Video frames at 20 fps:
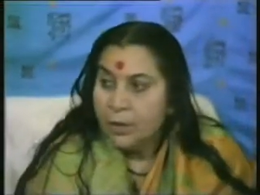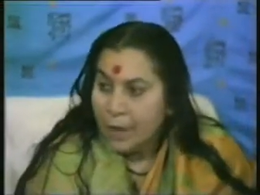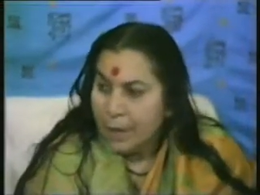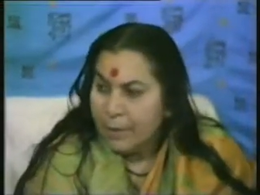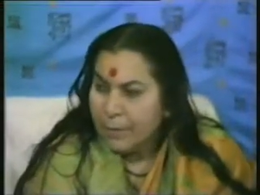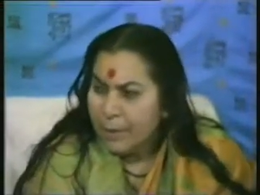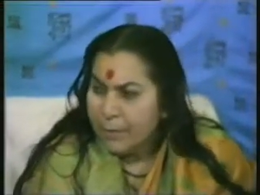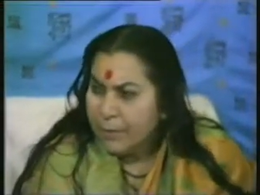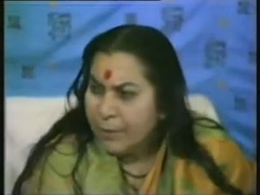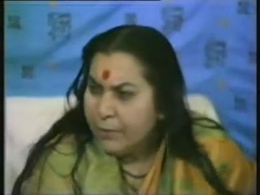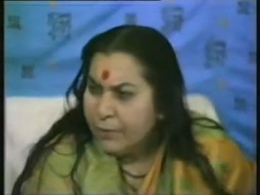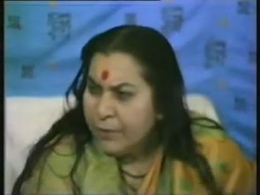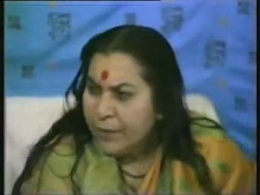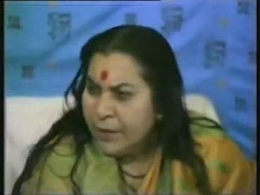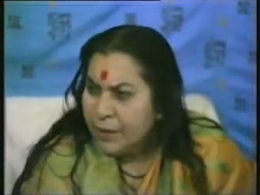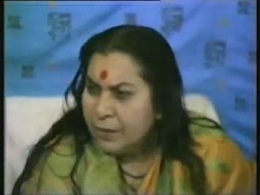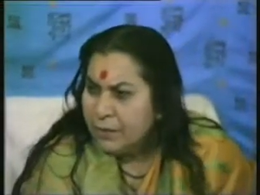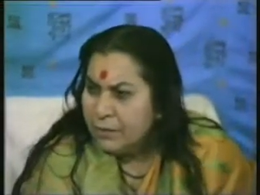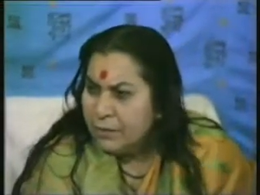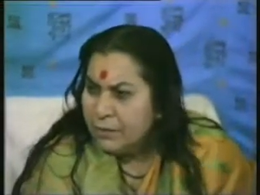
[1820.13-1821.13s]
Am I
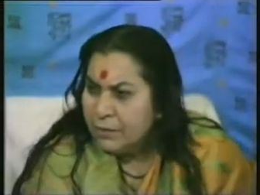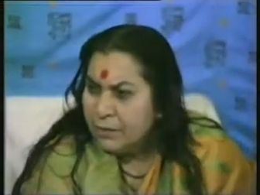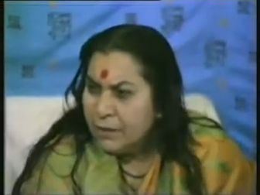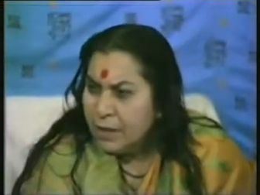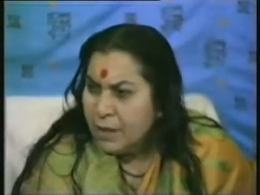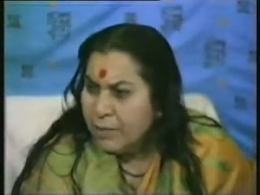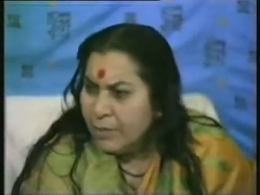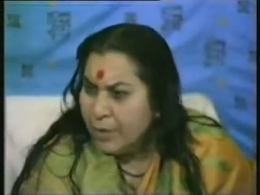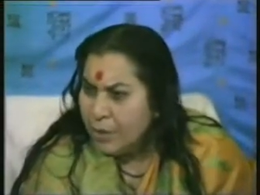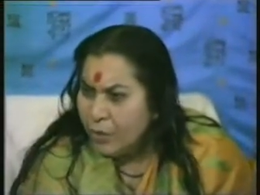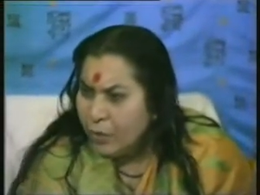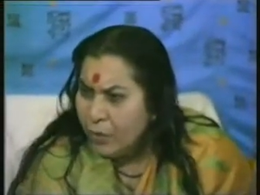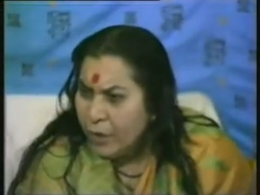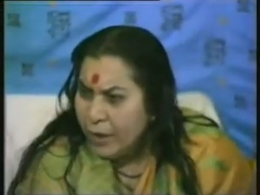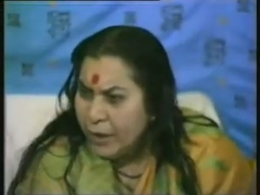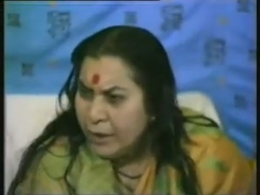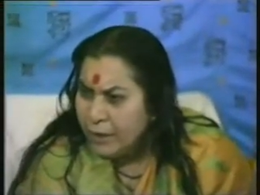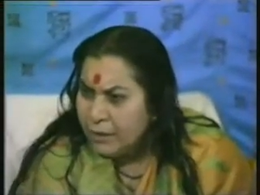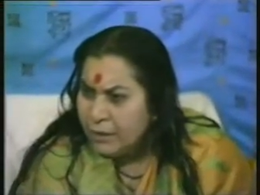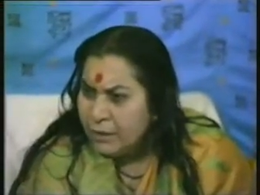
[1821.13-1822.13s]
perfect? Am I
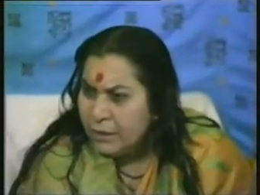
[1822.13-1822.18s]
alright?